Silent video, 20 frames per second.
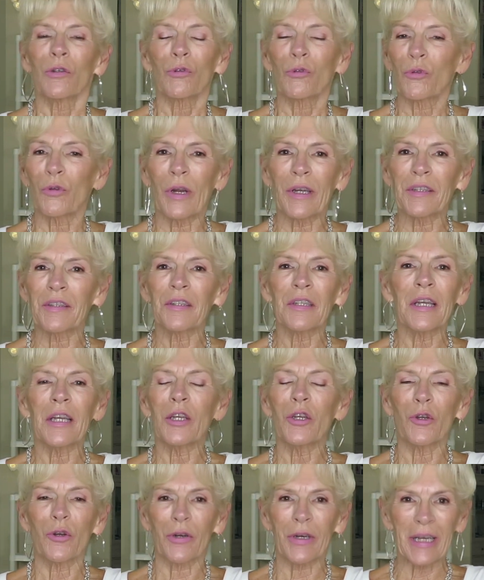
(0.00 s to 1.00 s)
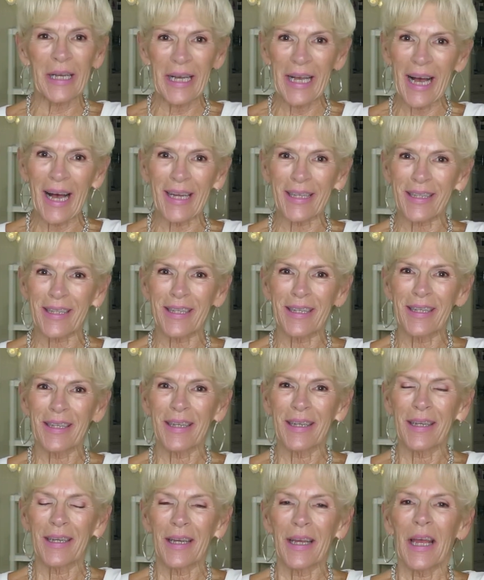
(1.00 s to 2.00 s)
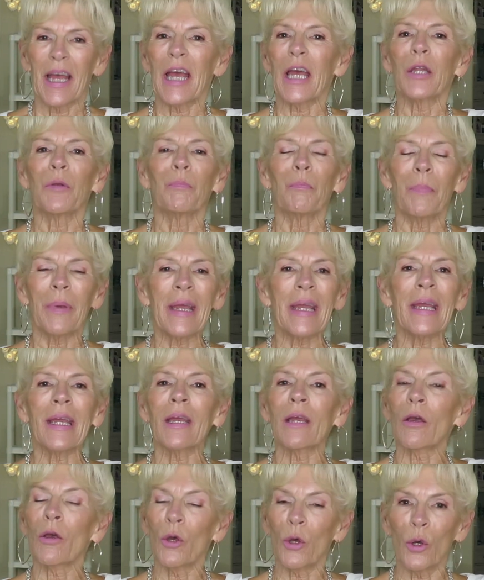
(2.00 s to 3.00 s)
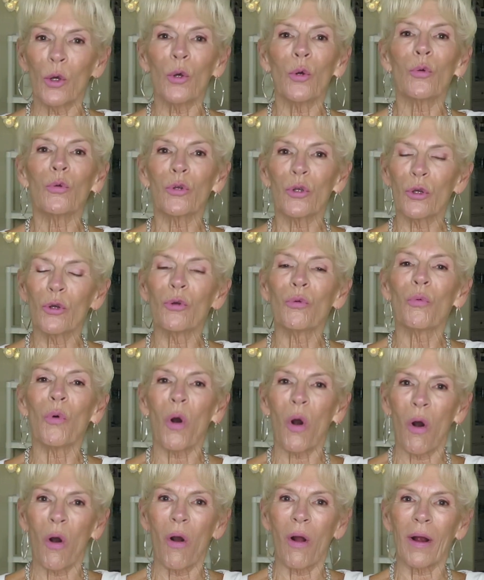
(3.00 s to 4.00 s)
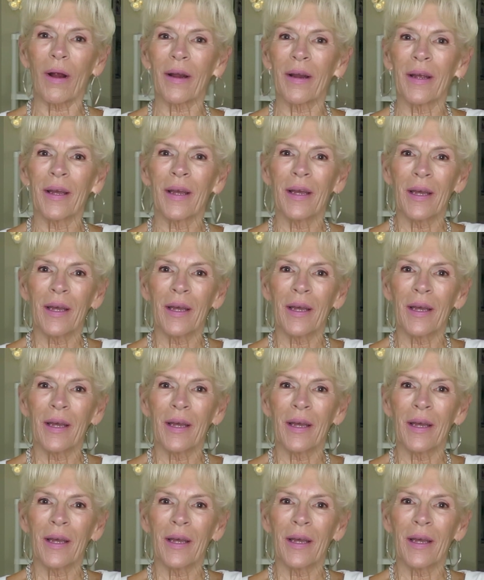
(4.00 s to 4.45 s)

trusting your gut, and being who you are.